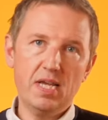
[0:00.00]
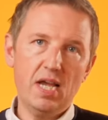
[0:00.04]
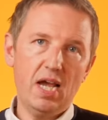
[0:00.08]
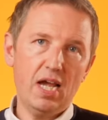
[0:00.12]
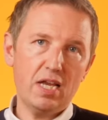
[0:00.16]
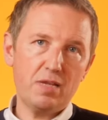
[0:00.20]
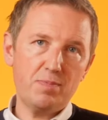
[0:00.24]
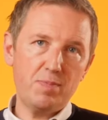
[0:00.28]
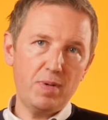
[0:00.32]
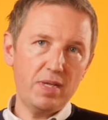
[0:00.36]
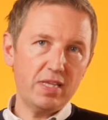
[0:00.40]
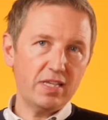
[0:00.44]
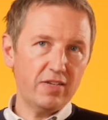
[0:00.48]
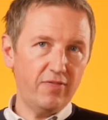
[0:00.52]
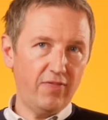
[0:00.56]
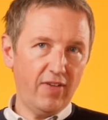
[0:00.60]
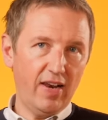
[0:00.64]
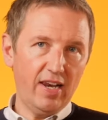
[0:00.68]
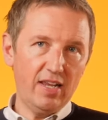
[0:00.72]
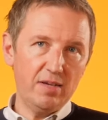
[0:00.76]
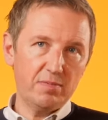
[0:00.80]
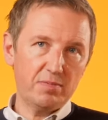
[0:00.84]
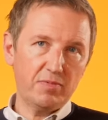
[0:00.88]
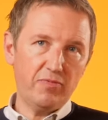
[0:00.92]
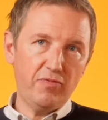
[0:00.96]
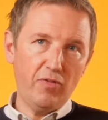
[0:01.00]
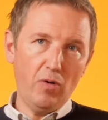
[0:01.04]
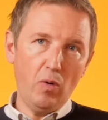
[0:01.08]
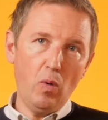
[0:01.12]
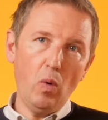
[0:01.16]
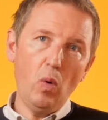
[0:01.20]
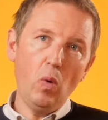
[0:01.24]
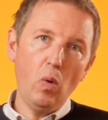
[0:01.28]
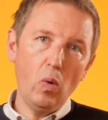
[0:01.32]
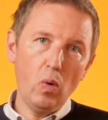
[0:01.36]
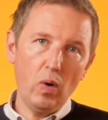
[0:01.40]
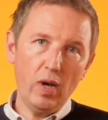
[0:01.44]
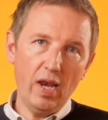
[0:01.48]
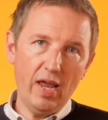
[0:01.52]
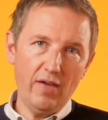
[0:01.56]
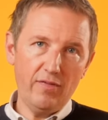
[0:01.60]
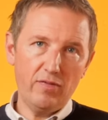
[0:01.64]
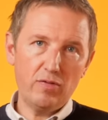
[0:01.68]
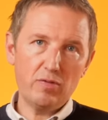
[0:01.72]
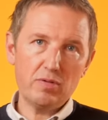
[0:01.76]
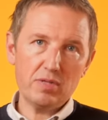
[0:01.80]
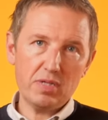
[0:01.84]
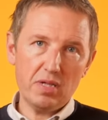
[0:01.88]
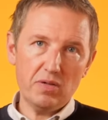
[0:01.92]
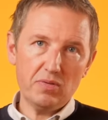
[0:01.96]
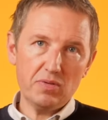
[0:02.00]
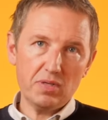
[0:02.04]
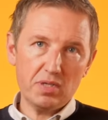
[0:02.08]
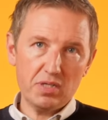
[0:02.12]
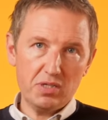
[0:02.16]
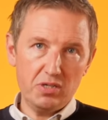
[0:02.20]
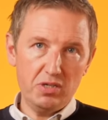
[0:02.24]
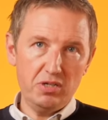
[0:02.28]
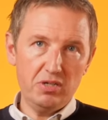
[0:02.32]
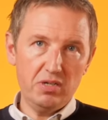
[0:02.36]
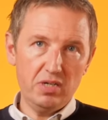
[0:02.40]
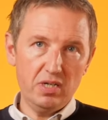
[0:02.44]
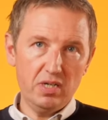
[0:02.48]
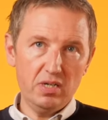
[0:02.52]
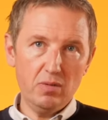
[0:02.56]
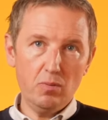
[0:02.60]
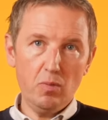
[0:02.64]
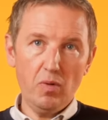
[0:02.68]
has been developed for all levels of student,